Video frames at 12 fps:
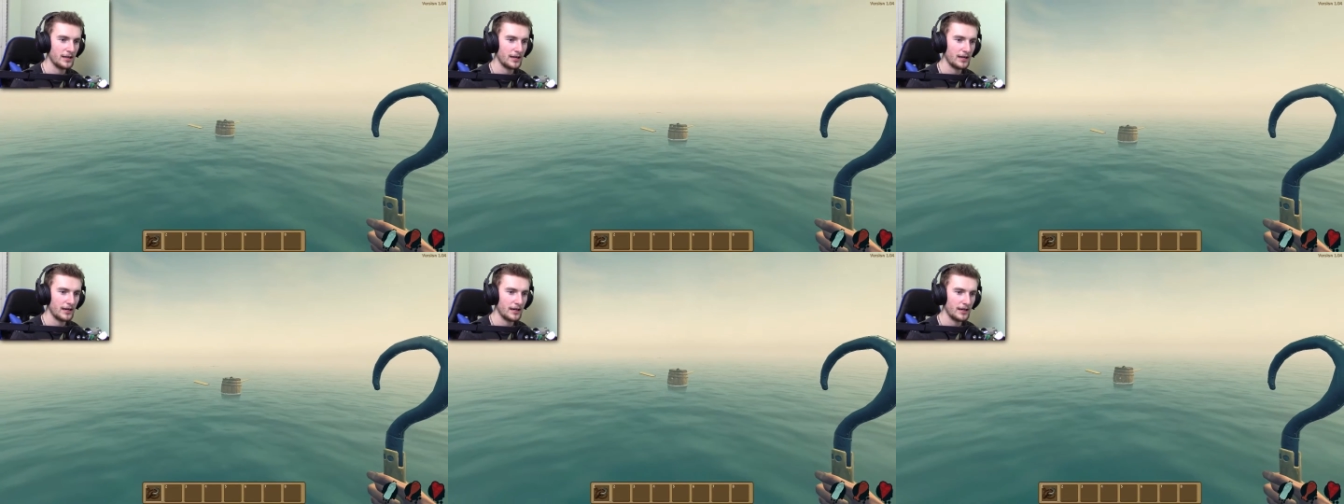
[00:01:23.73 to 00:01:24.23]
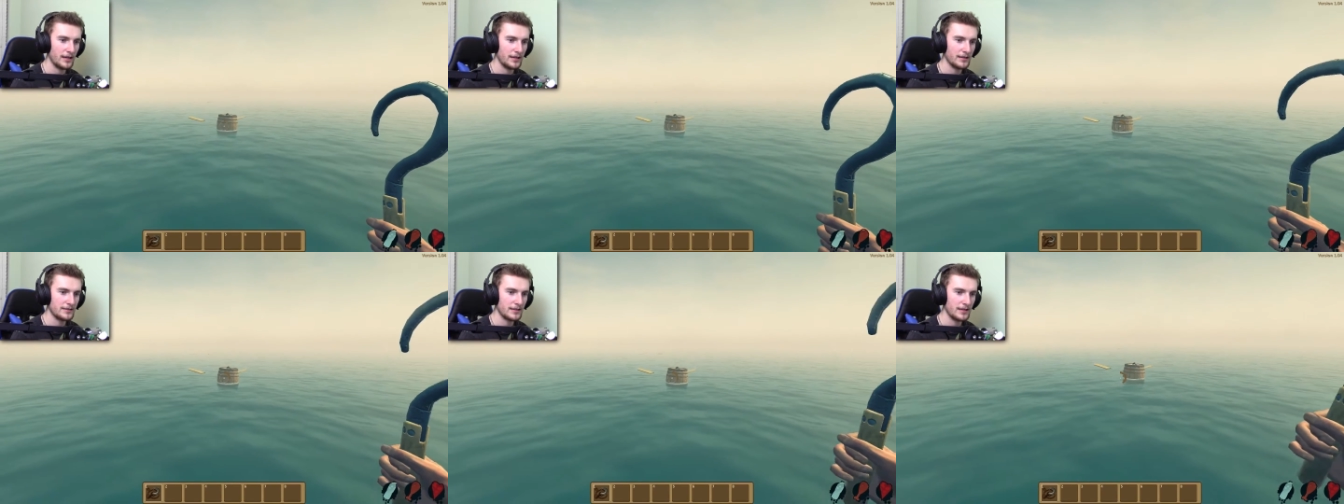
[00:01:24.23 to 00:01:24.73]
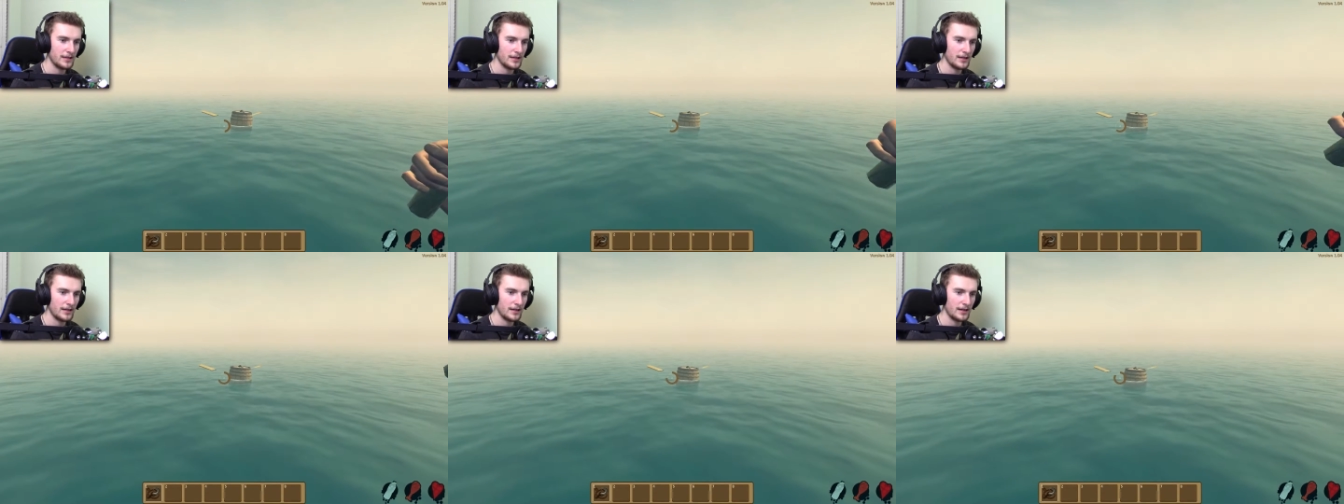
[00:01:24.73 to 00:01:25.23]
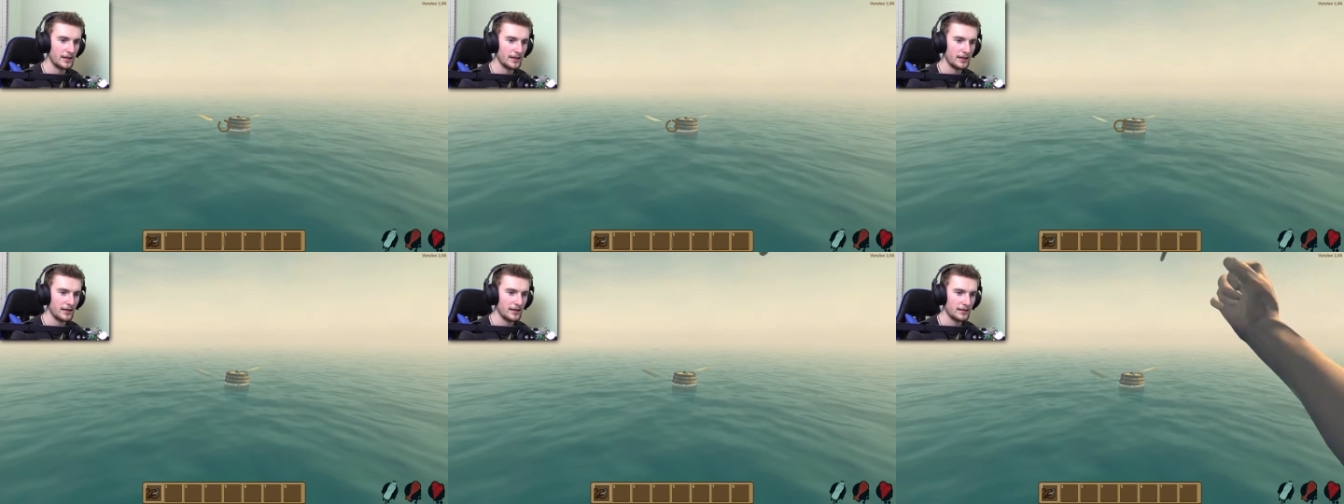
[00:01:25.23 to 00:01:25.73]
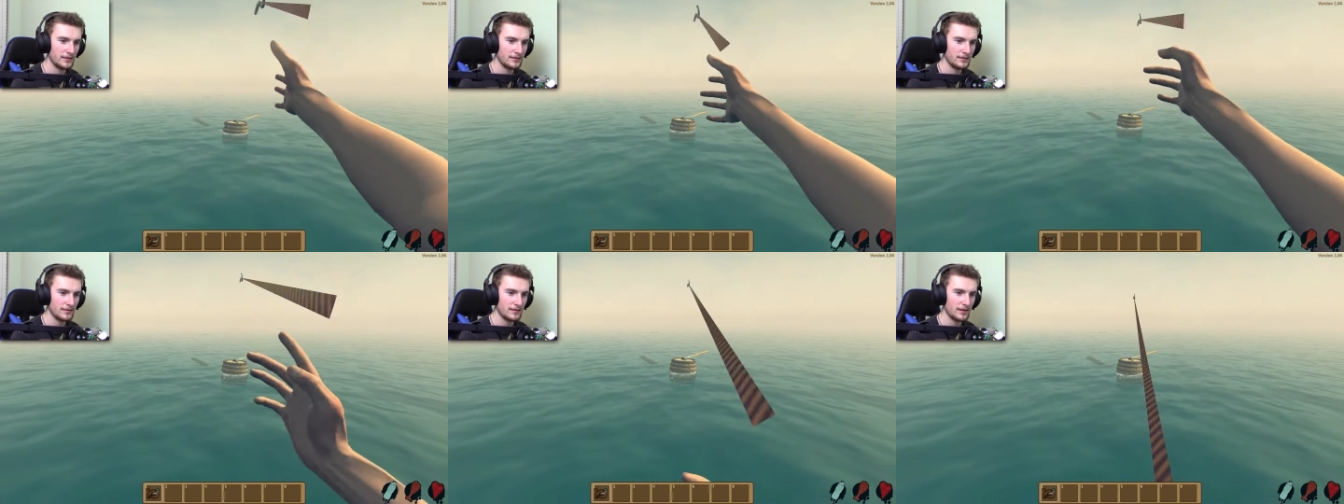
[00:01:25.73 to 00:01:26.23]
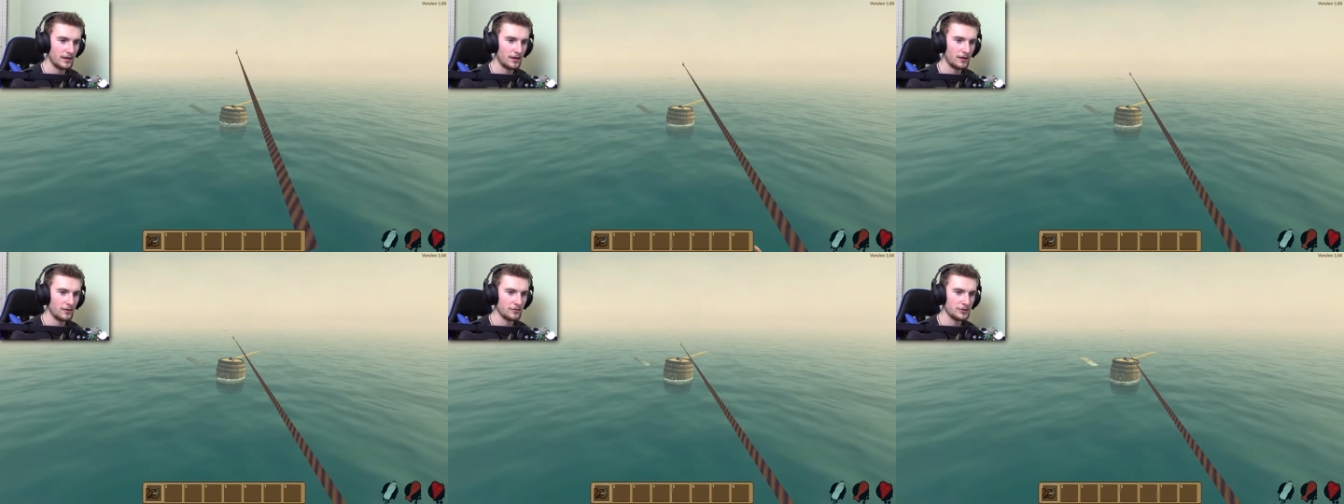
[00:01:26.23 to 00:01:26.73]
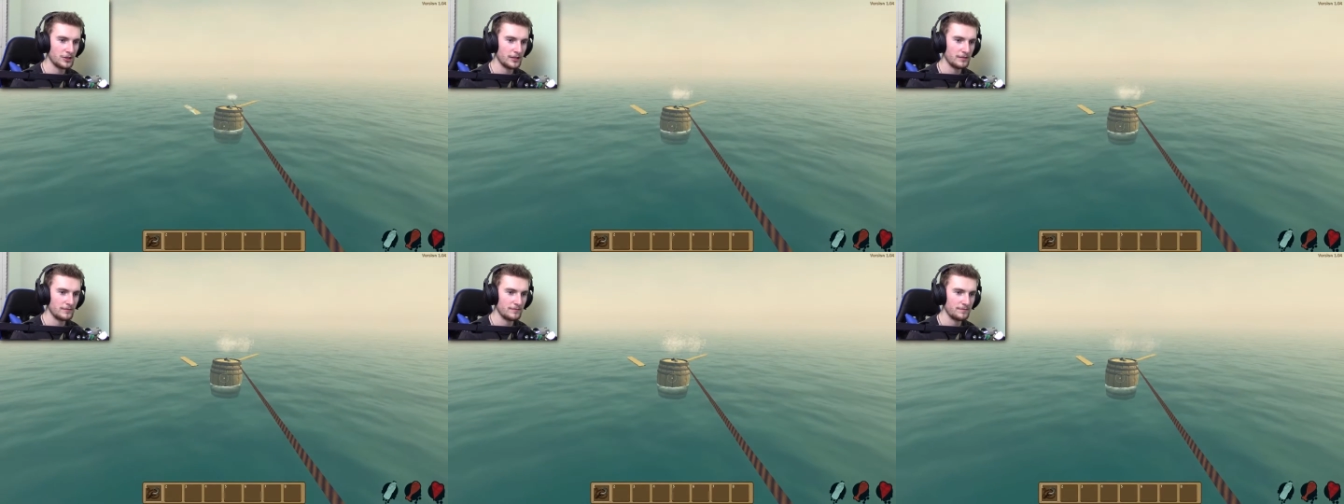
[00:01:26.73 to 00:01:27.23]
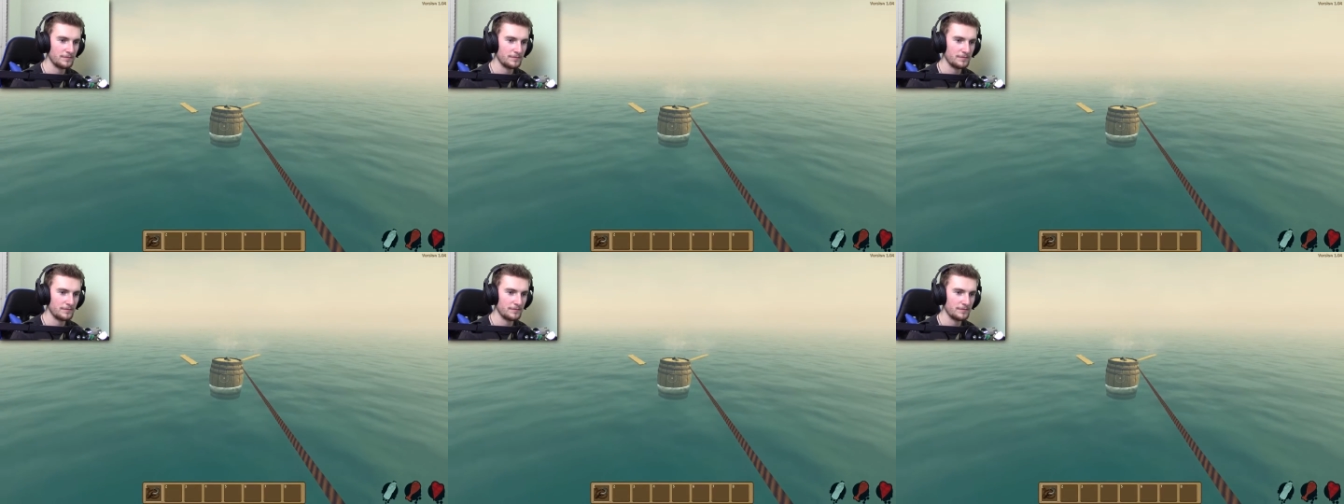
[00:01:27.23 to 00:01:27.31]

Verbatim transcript: Uh, let's see. Uh, just... Oh, shit.